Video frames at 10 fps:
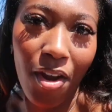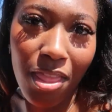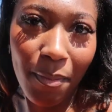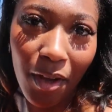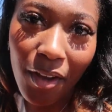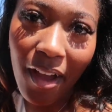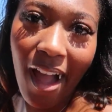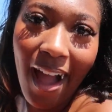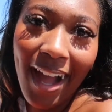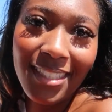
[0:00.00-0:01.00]
are on the boat
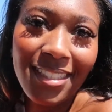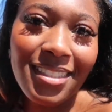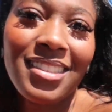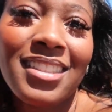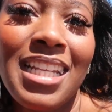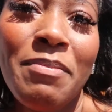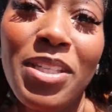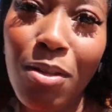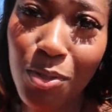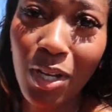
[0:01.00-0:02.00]
and let
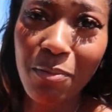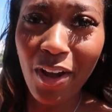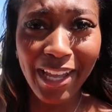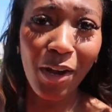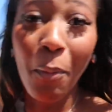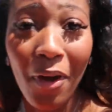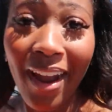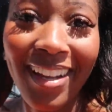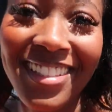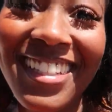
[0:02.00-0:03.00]
me stop talking before I get
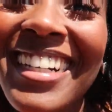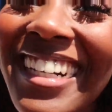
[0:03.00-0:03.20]
copyrighted.